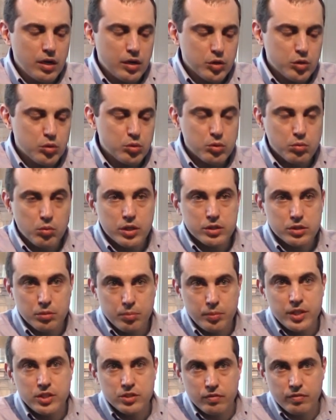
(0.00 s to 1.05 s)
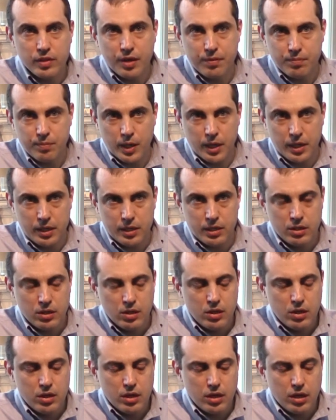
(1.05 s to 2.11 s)
who would want a piece of that money.
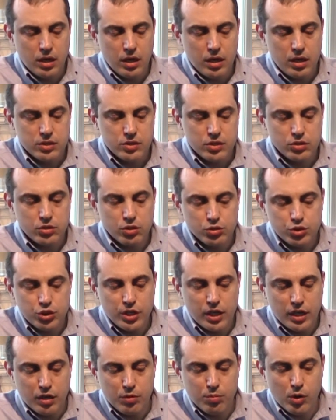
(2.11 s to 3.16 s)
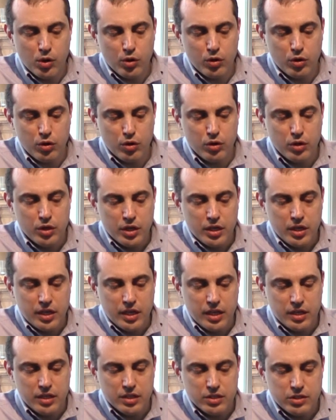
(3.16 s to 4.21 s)
Satoshi Nakamoto
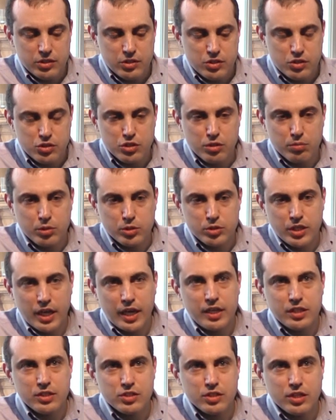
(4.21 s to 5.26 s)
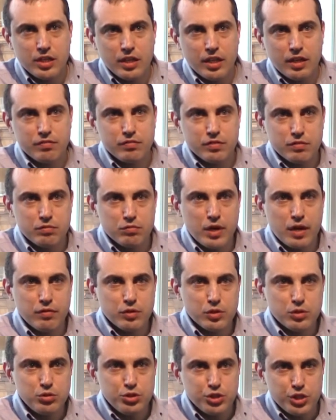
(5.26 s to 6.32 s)
is simultaneously a
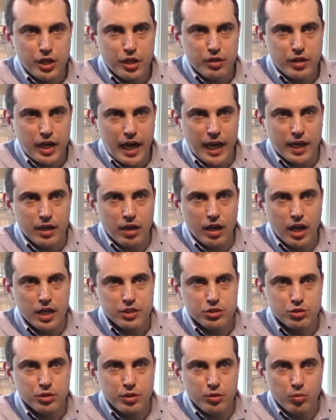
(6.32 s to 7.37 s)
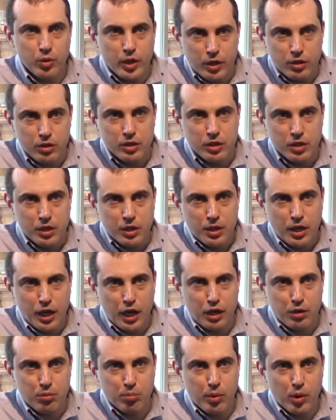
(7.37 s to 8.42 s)
revolutionary and a lottery winner.
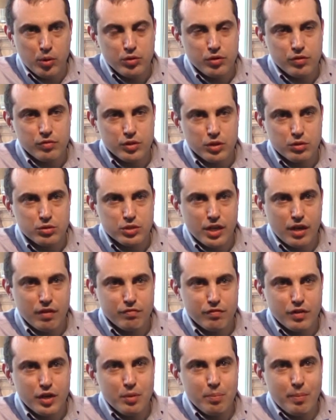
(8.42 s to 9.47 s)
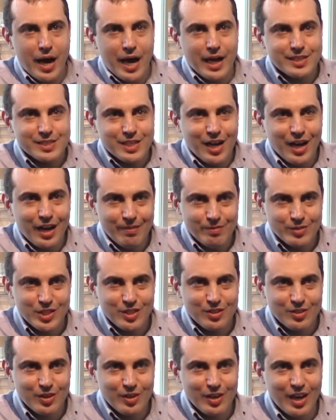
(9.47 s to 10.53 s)
And both of those have very bad
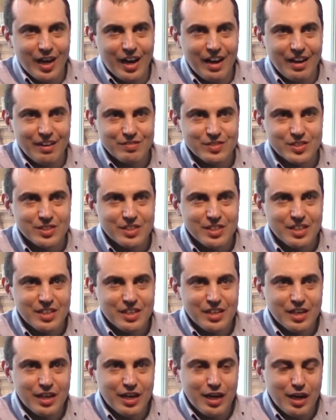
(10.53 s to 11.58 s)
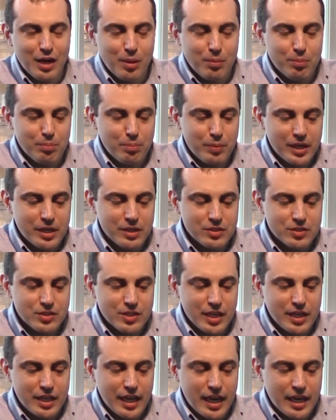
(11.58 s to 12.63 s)
times in their lives
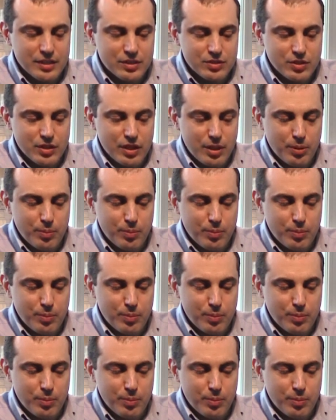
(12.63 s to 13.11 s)
because they get